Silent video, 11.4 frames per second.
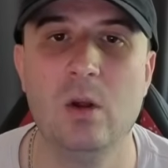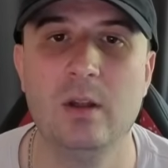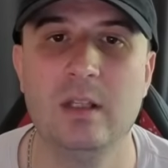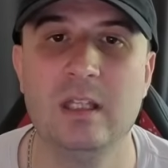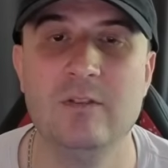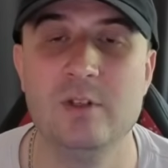
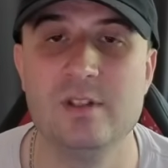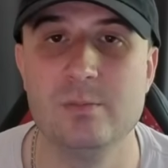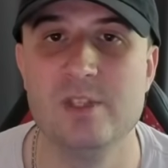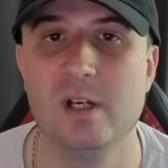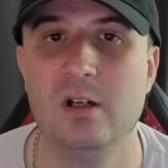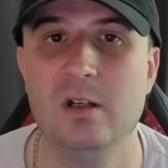given some
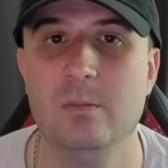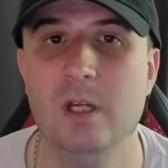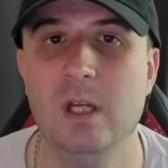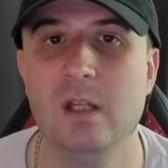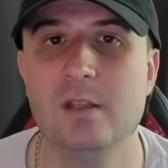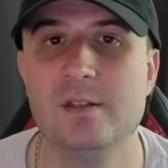time,
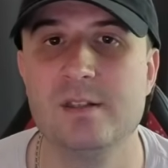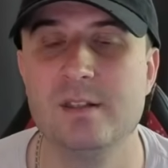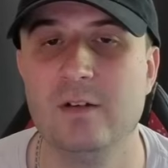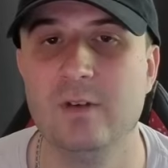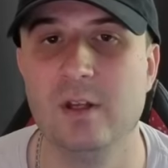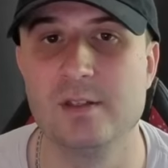
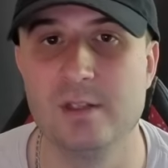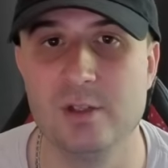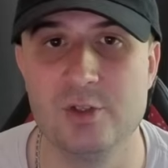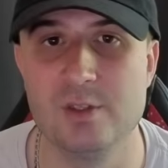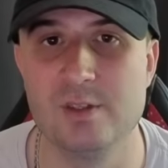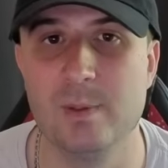stuff like
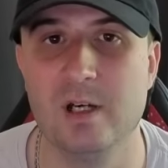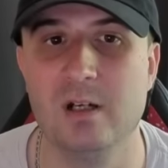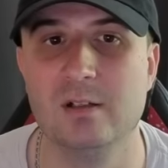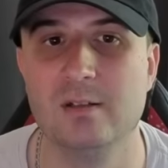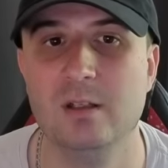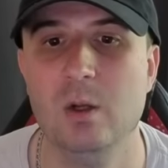Surging
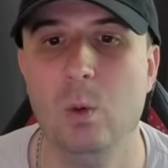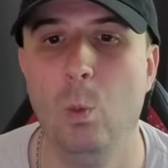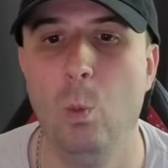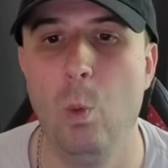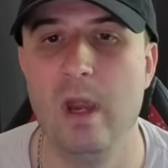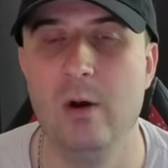Sparks
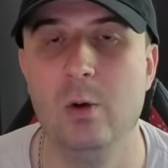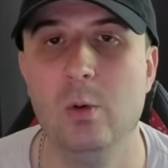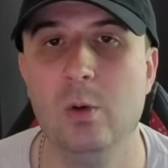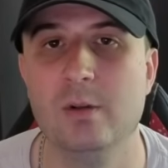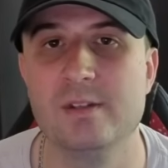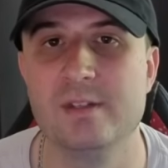will
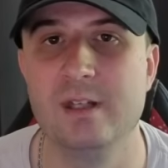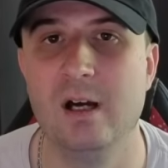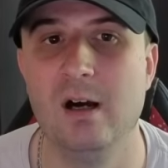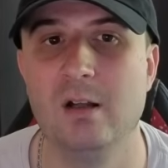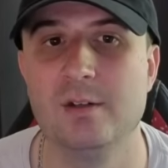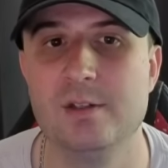
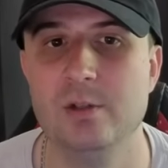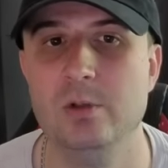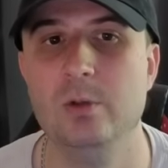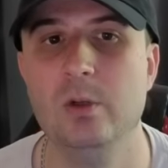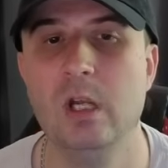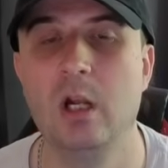start
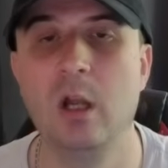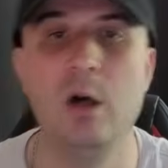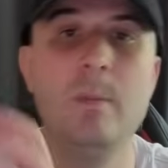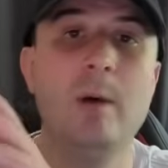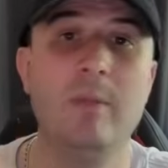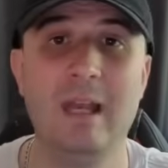to climb
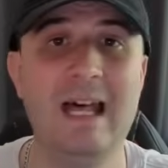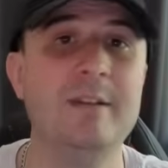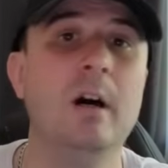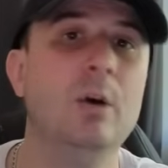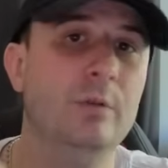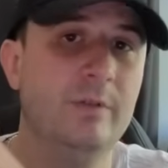up the ladder
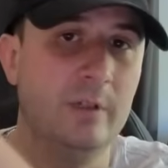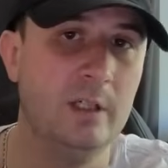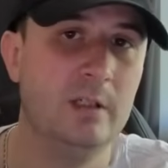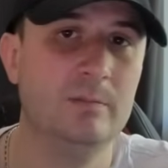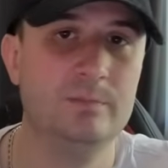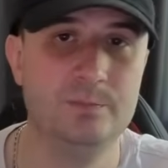over it.
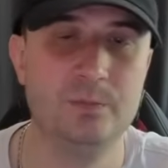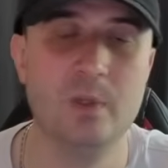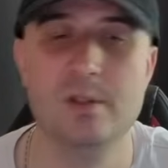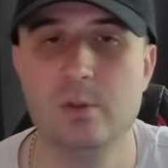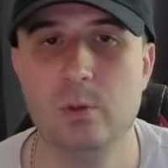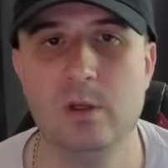
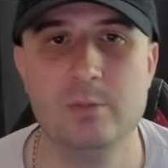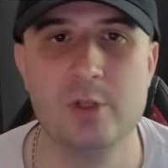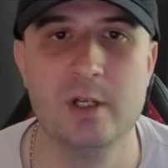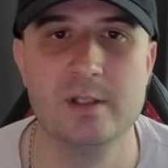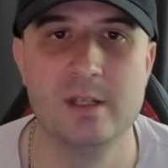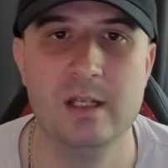That's all I'm trying
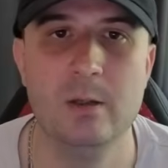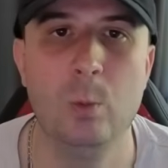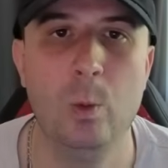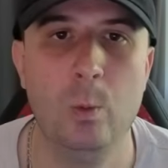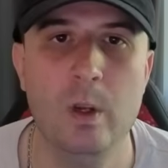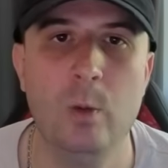to say.
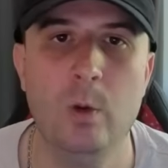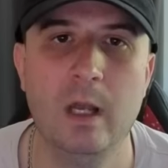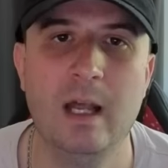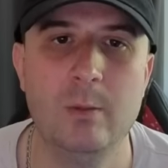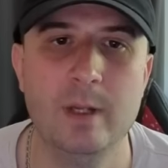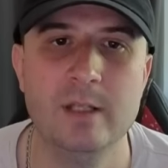It will
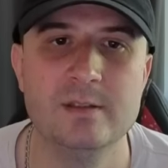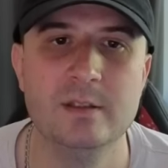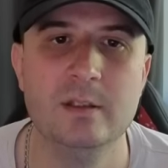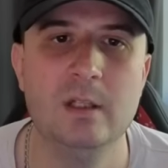outpace it.